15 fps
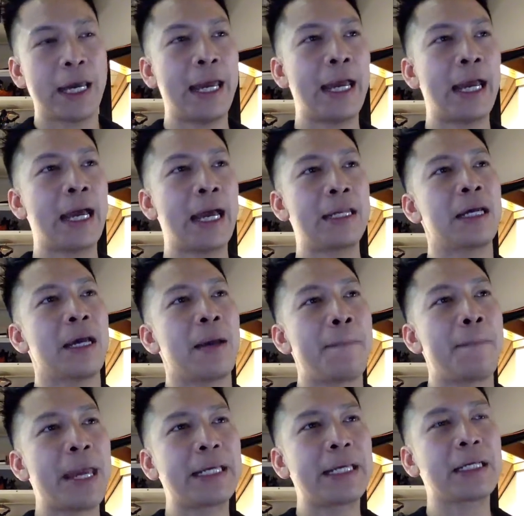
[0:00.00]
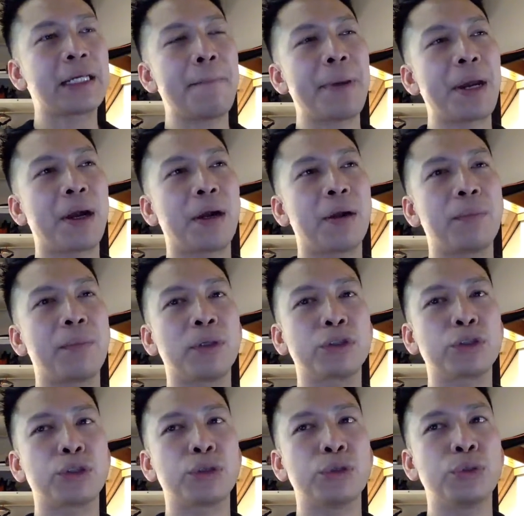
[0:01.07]
and make it comparable
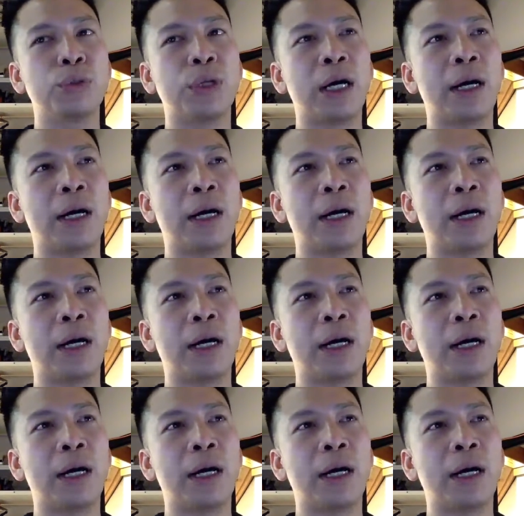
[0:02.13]
to,